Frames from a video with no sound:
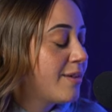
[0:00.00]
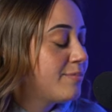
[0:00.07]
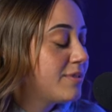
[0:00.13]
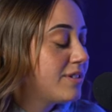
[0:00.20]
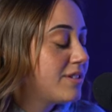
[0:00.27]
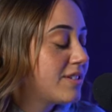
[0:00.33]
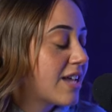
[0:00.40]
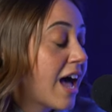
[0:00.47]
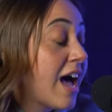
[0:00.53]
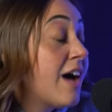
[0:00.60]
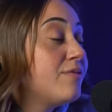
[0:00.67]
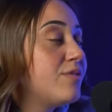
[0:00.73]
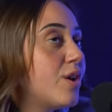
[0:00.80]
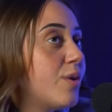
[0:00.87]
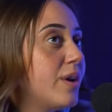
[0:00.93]
i'm just i
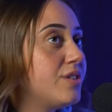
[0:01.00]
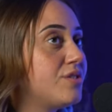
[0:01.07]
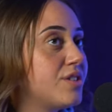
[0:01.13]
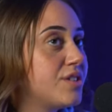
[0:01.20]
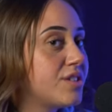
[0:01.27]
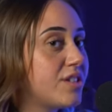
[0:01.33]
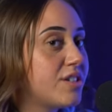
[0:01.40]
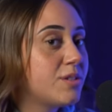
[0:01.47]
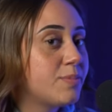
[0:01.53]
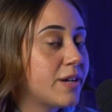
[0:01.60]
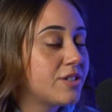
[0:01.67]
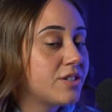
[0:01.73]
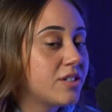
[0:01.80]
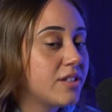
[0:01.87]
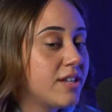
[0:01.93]
have no interest in
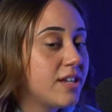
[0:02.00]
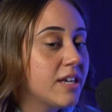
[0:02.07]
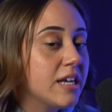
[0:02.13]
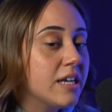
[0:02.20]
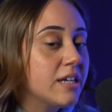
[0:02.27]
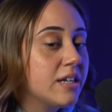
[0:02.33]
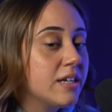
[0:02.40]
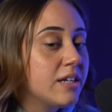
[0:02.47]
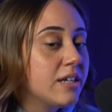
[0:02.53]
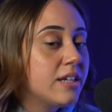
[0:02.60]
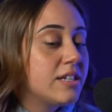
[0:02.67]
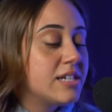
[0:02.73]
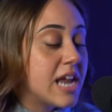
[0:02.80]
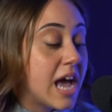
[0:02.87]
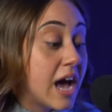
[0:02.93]
especially
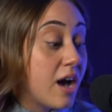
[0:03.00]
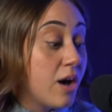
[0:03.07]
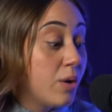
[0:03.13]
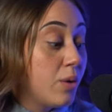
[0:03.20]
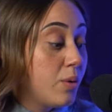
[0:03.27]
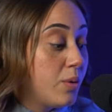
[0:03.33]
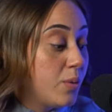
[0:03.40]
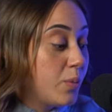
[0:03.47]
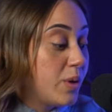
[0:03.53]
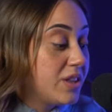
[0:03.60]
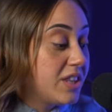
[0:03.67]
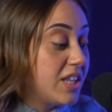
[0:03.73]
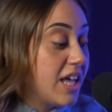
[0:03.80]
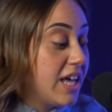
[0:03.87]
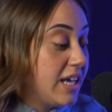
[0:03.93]
now with
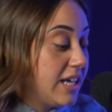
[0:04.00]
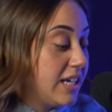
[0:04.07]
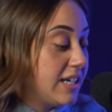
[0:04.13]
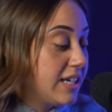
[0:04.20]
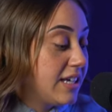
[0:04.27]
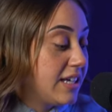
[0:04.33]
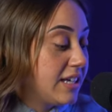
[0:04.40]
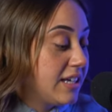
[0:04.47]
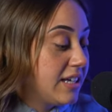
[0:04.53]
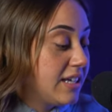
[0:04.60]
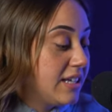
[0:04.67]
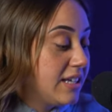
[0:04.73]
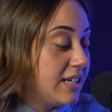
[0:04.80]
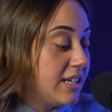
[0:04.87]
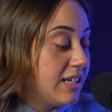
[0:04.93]
like
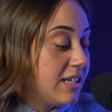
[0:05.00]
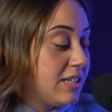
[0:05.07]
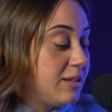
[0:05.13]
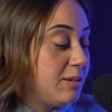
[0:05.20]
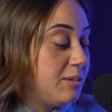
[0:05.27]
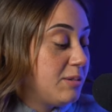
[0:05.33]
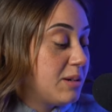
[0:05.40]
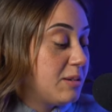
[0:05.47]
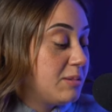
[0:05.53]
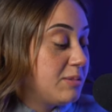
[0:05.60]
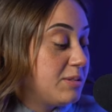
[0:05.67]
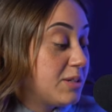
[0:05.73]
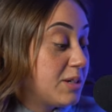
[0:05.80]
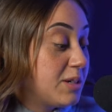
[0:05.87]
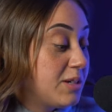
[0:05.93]
you know
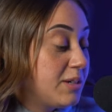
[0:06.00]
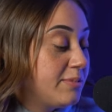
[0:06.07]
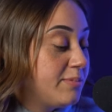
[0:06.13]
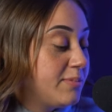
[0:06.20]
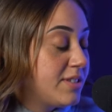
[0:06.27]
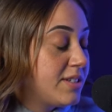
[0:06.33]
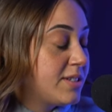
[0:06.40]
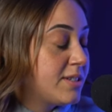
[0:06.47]
germs